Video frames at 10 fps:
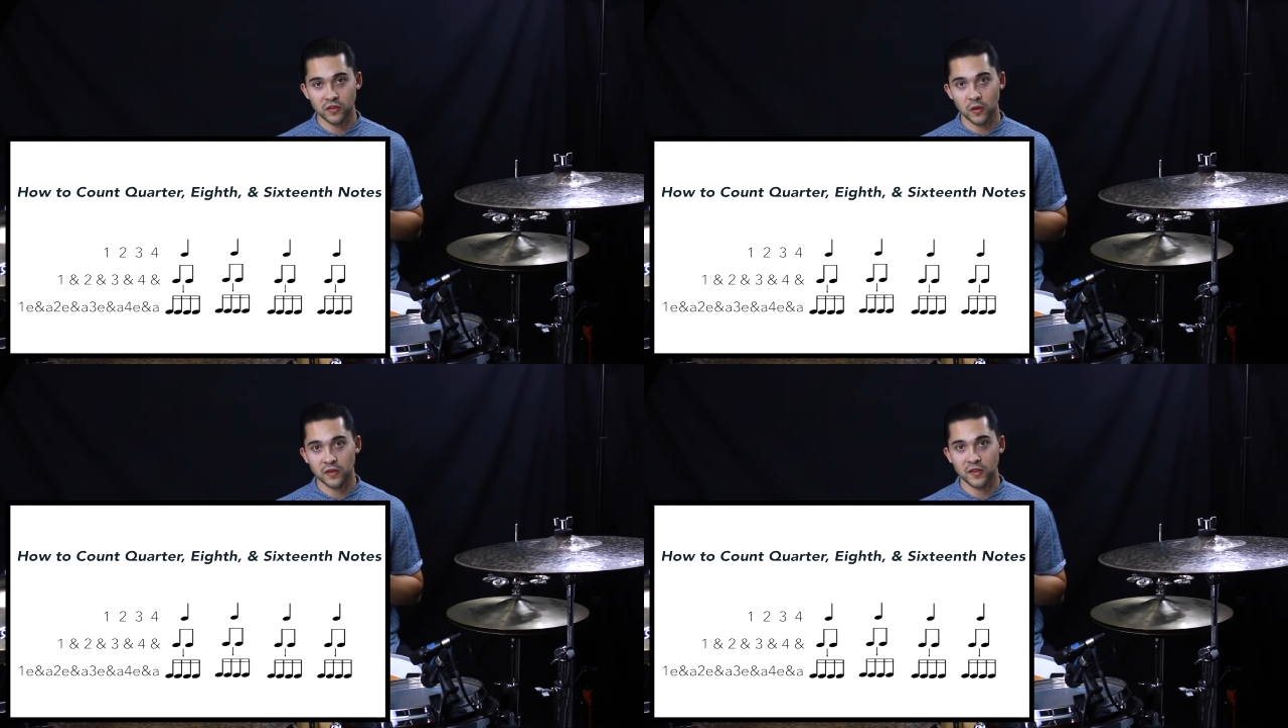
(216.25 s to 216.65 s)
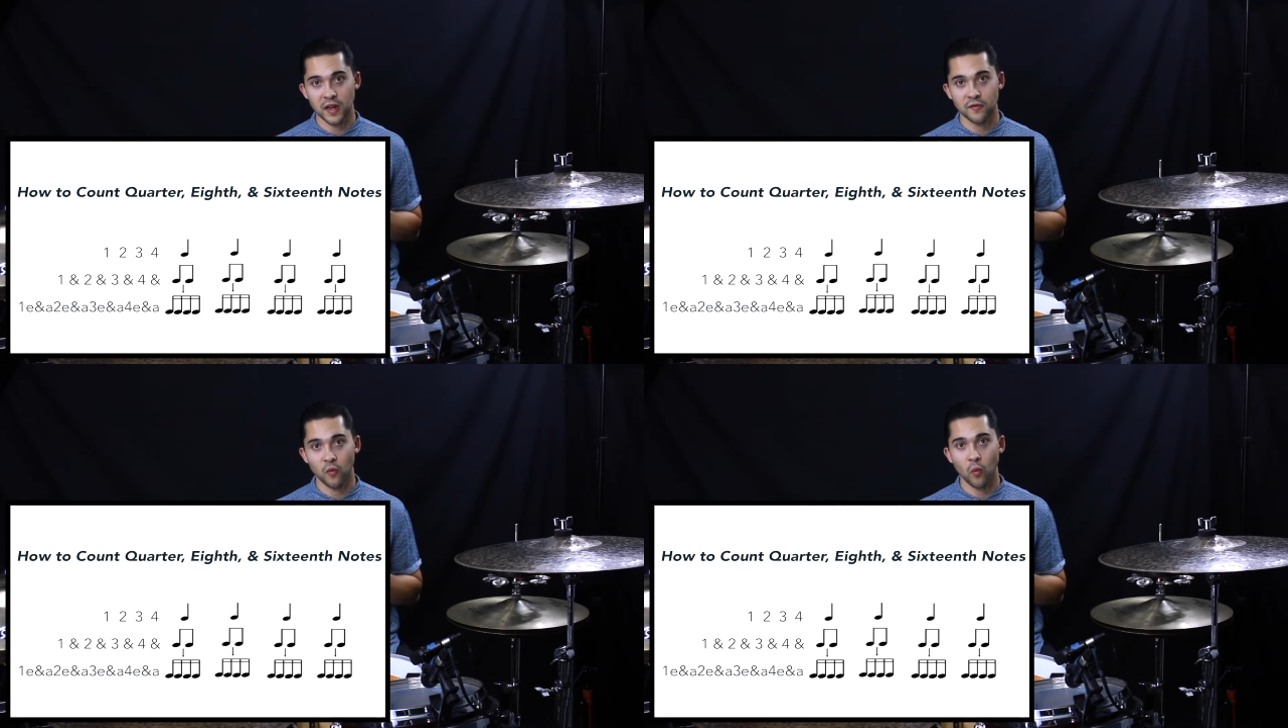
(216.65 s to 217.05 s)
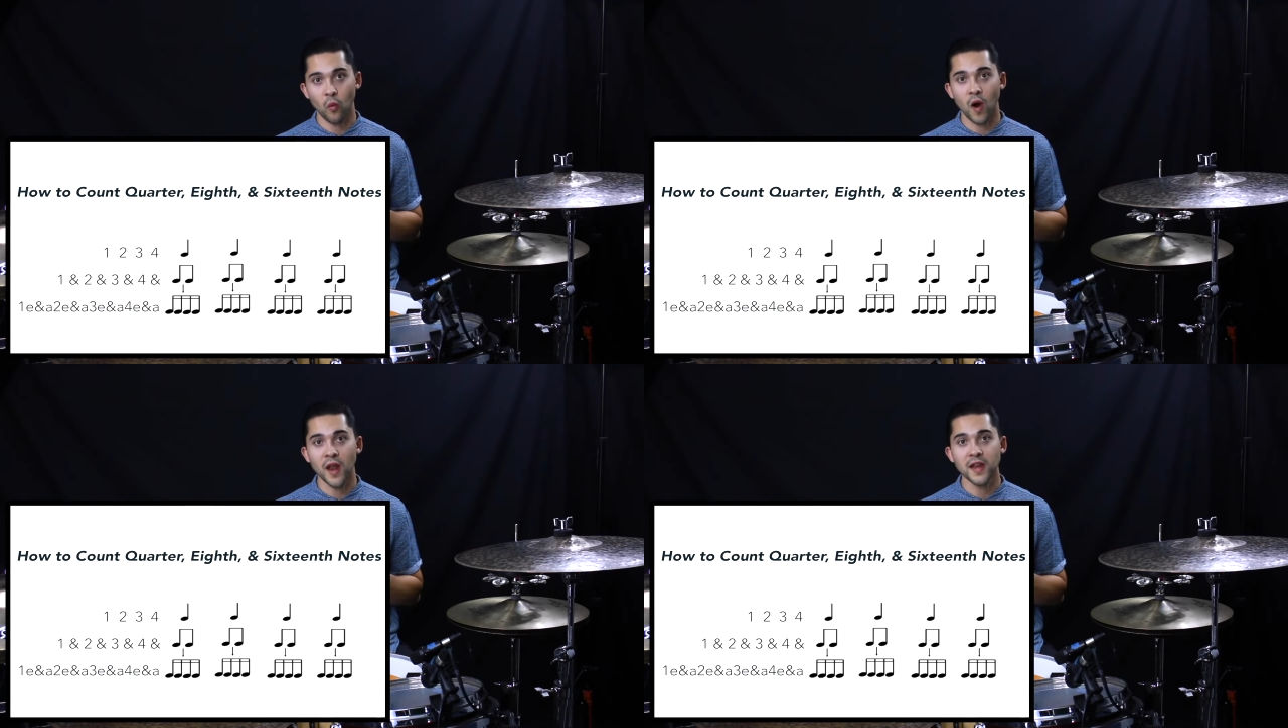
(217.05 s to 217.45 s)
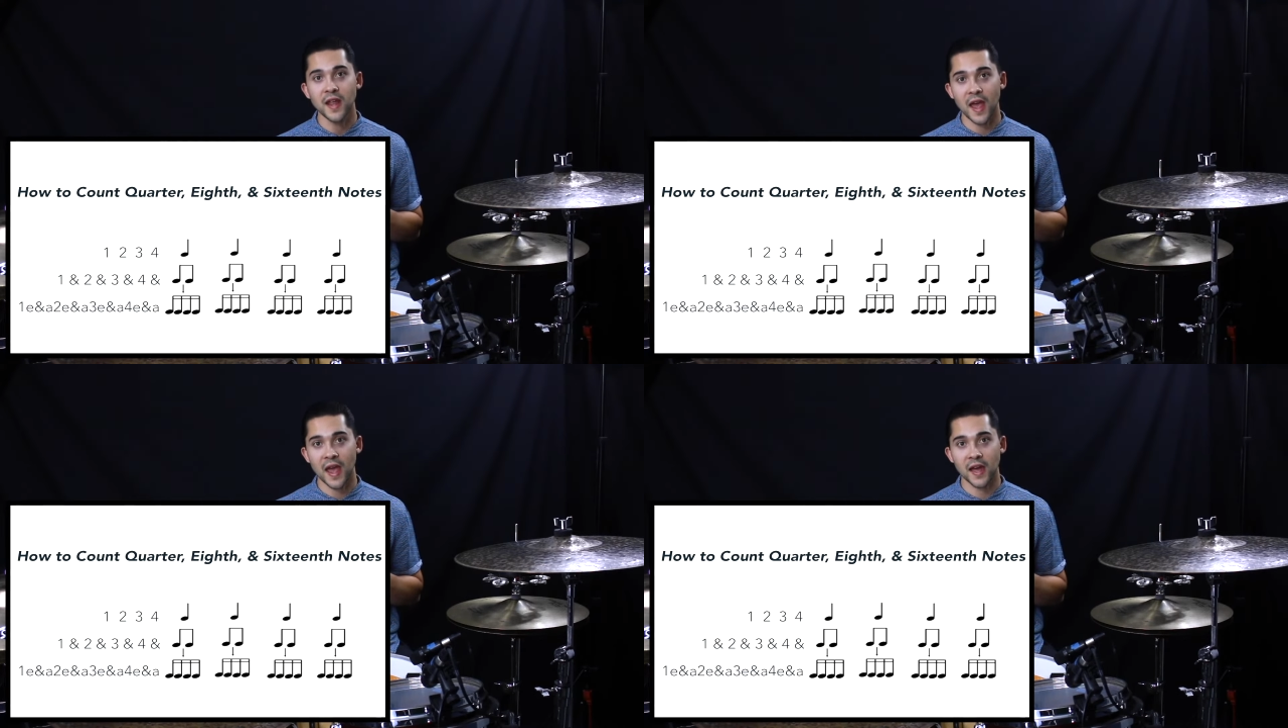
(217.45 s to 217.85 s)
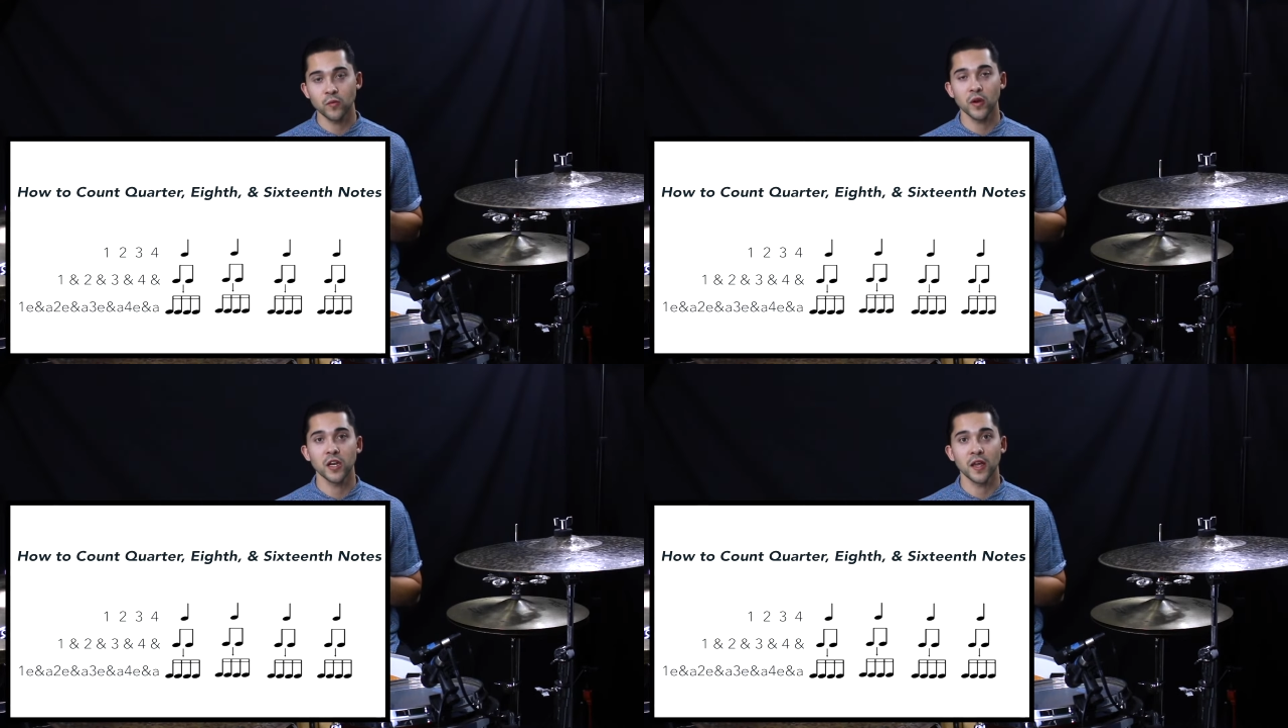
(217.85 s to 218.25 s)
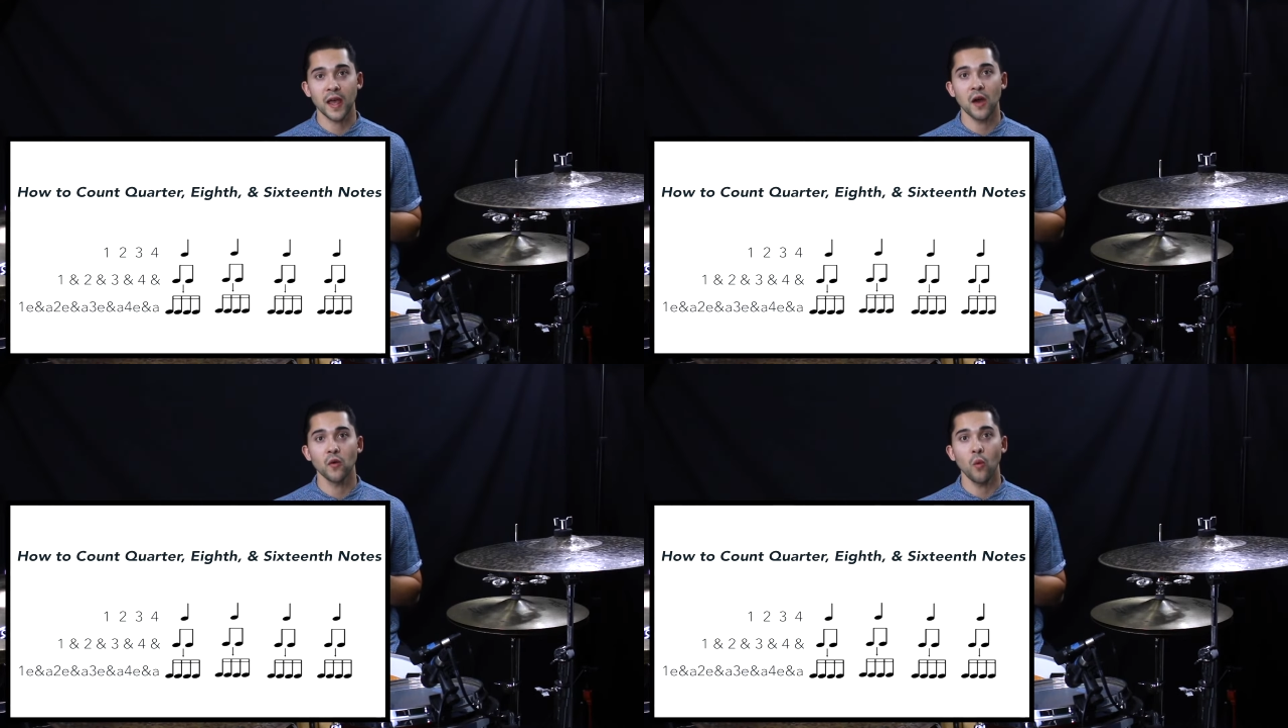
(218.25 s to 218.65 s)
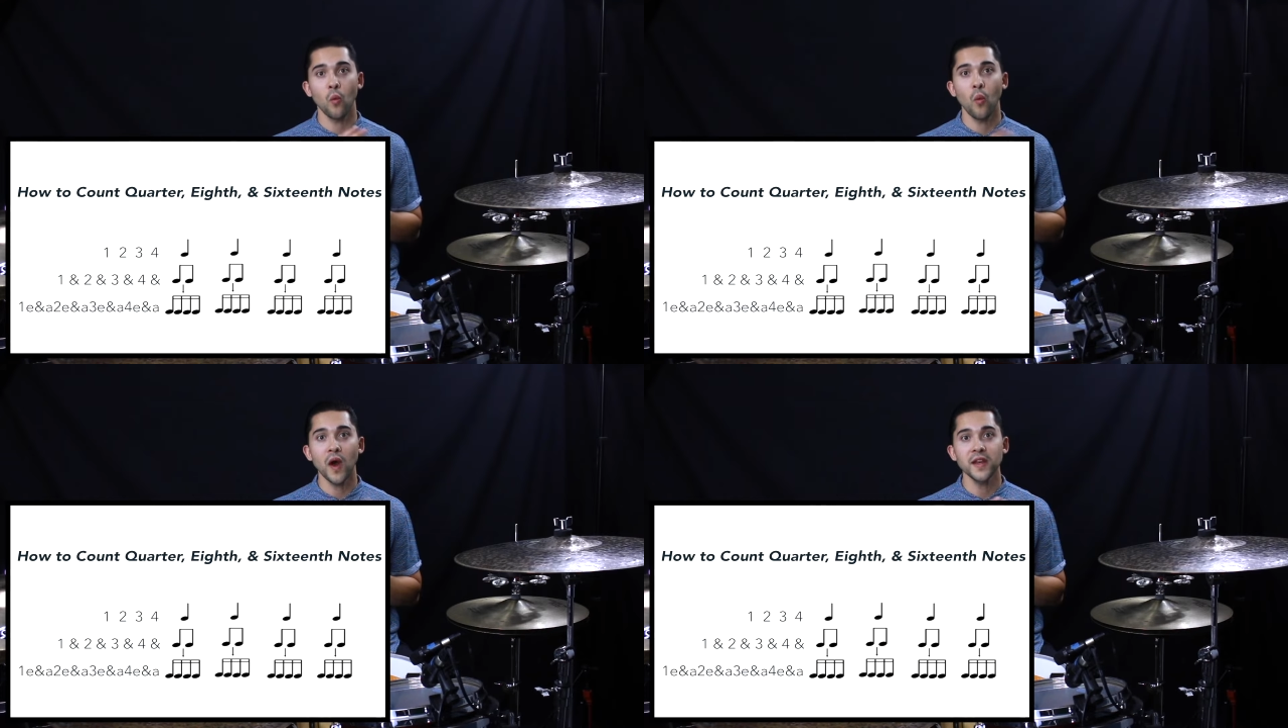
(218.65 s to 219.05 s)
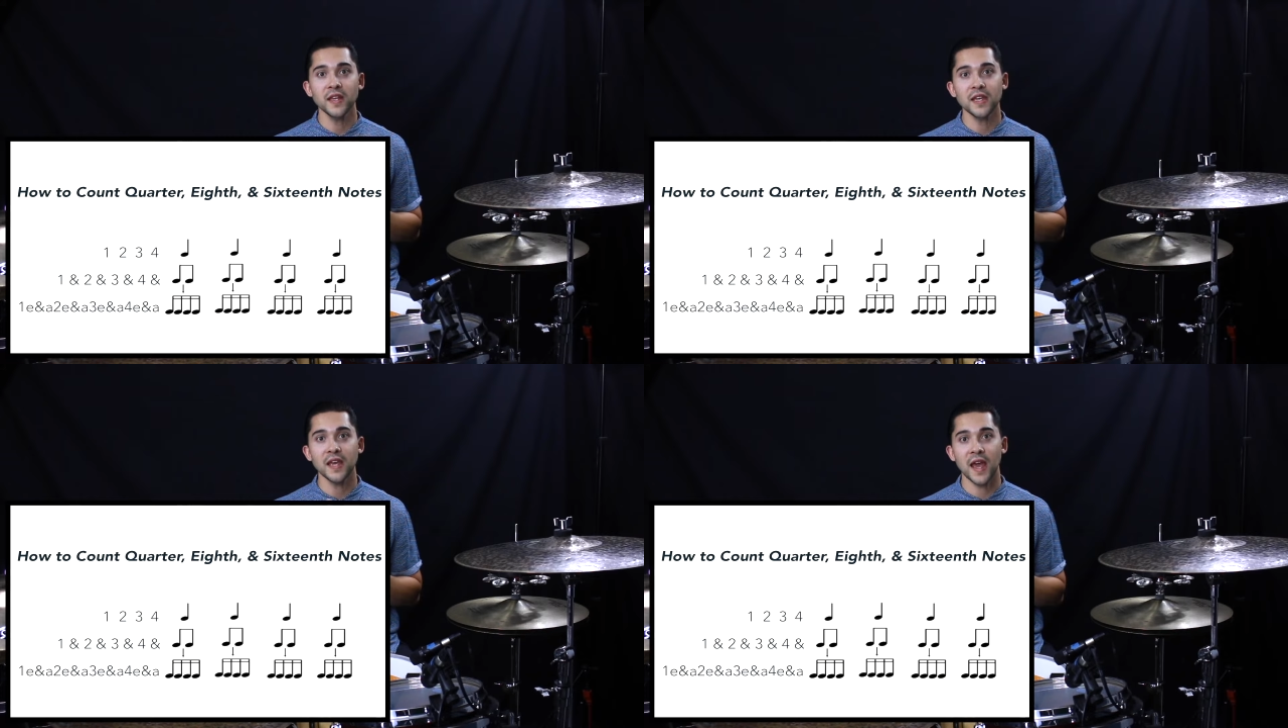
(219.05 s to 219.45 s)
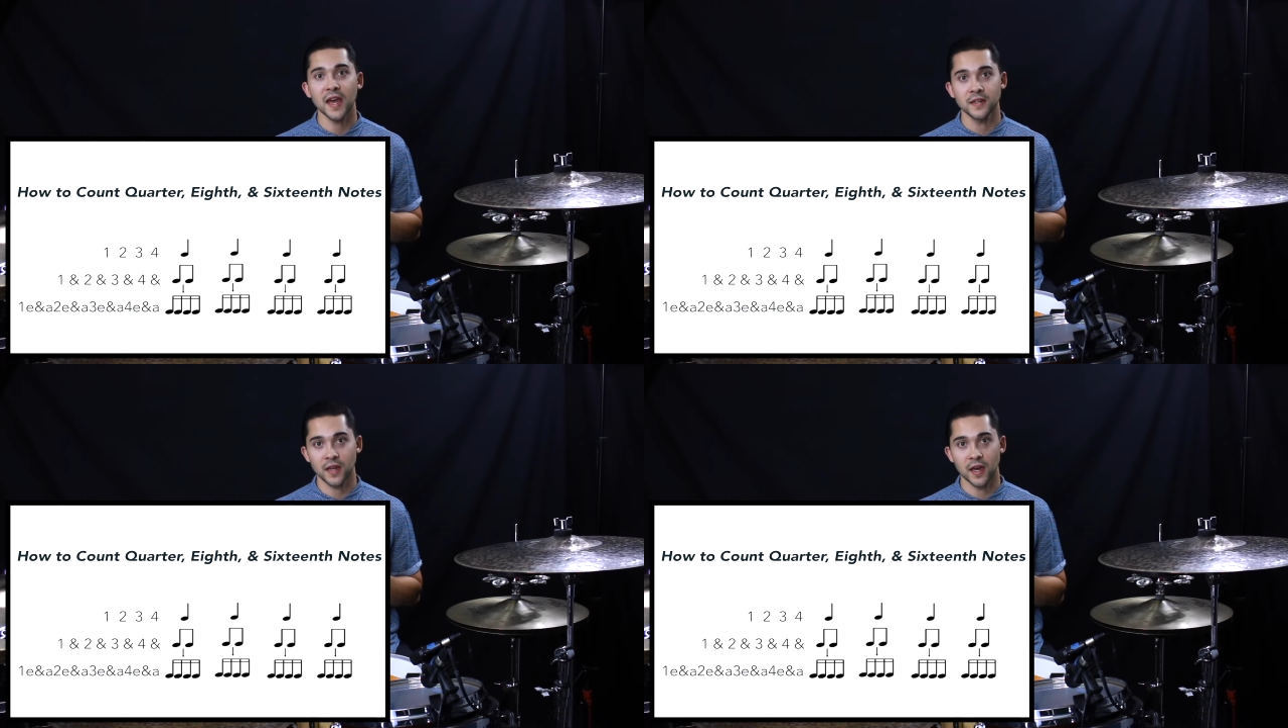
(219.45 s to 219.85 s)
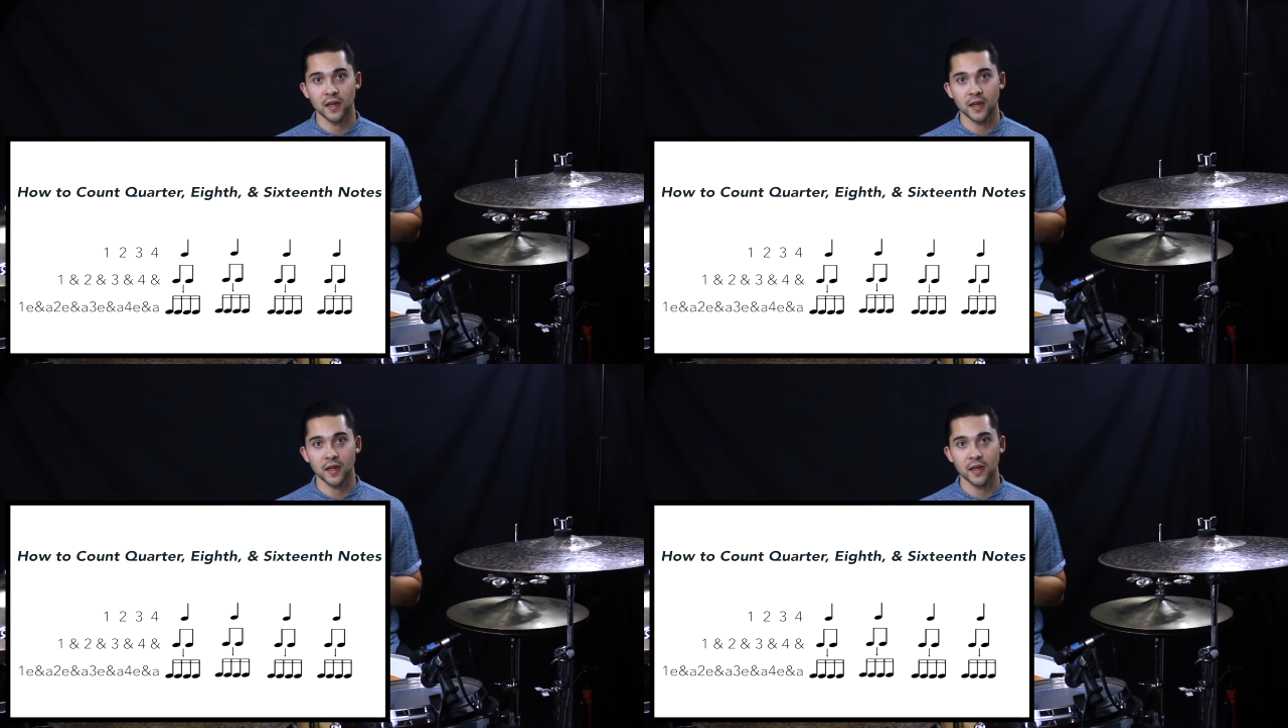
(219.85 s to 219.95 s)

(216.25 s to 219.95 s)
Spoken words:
So instead of 1 and, we're going to count 1 e and